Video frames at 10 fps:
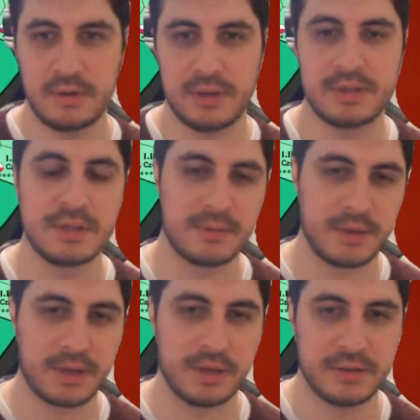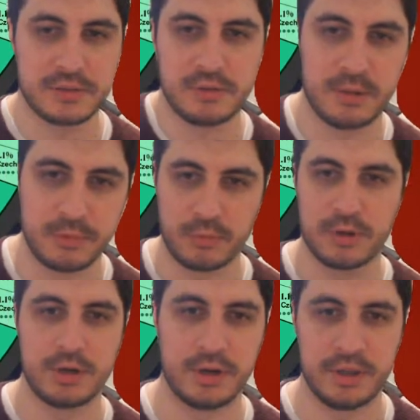I kind of screwed up the
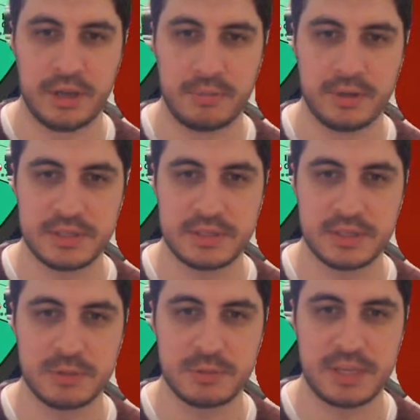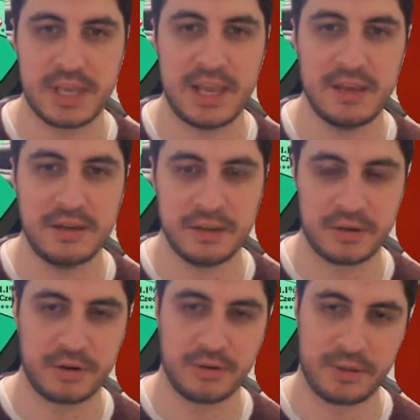wording on that, but it's supposed to be Canada
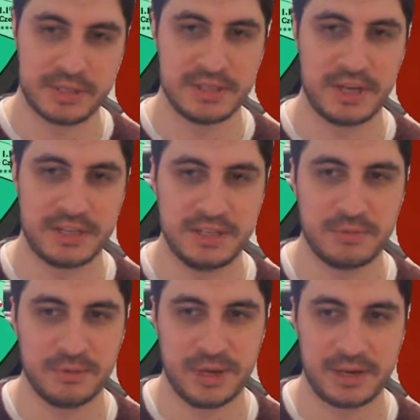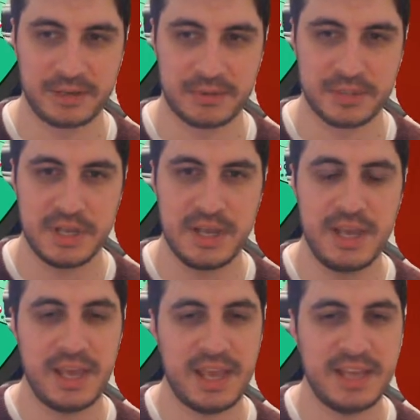currently has 19 reactors,
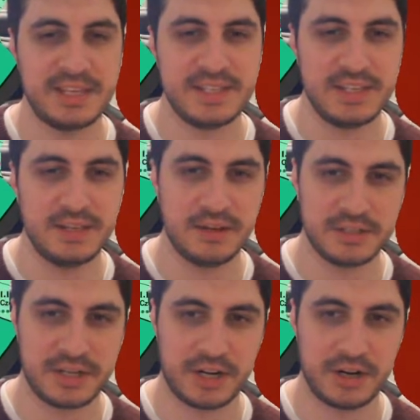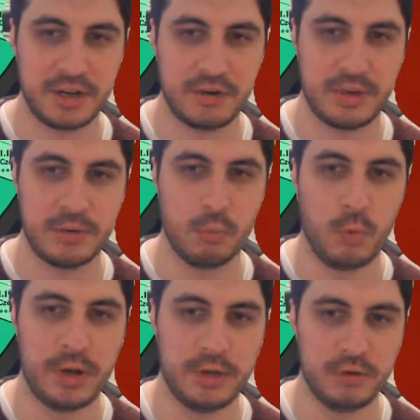18 in Ontario and
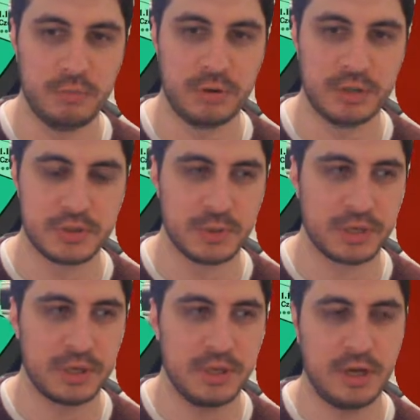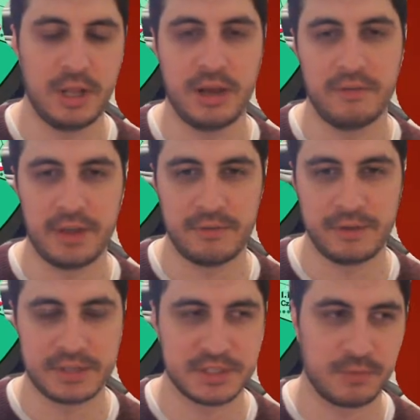1 in New Brunswick. I'll have that
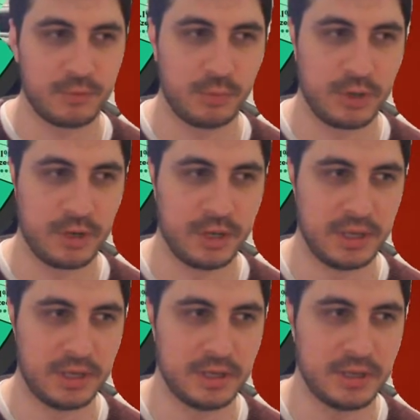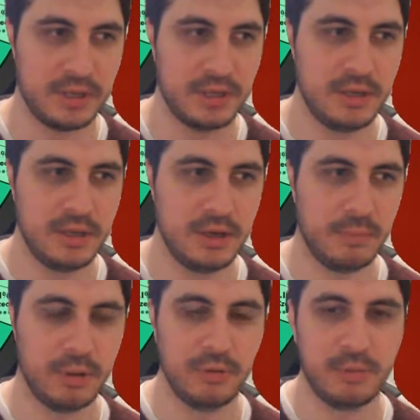fixed up for when I
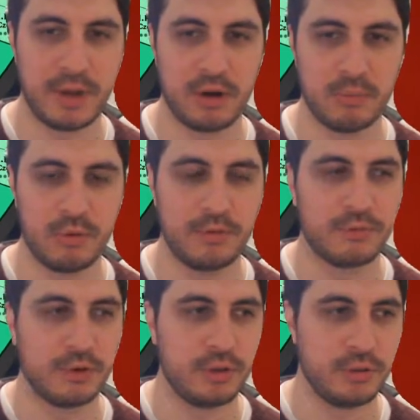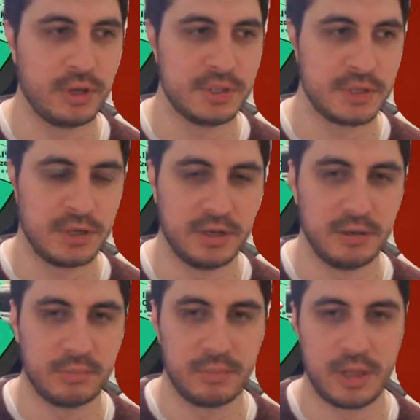upload the PowerPoint for you guys
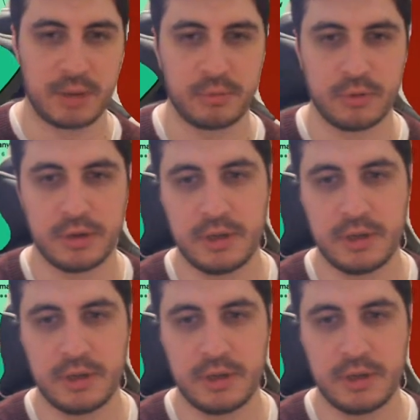on Blackboard.